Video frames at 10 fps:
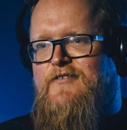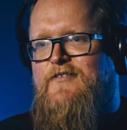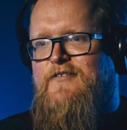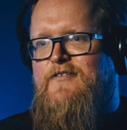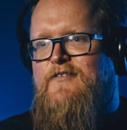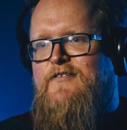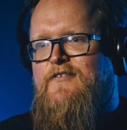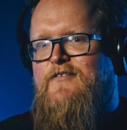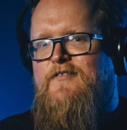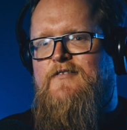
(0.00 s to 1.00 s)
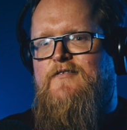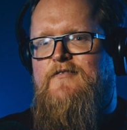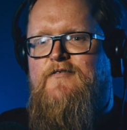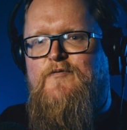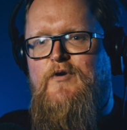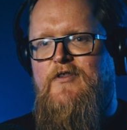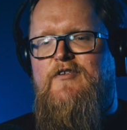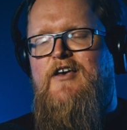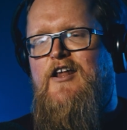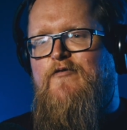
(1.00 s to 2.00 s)
No, not at all.
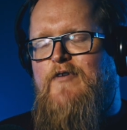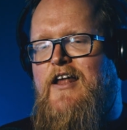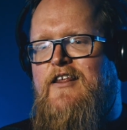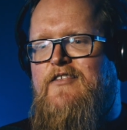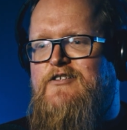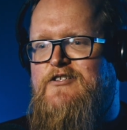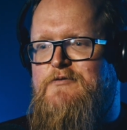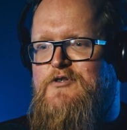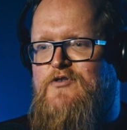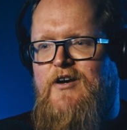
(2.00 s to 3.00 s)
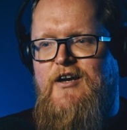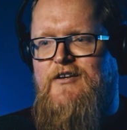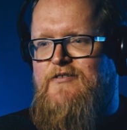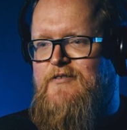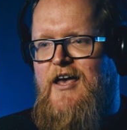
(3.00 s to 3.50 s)
With kind of anything to do with trade,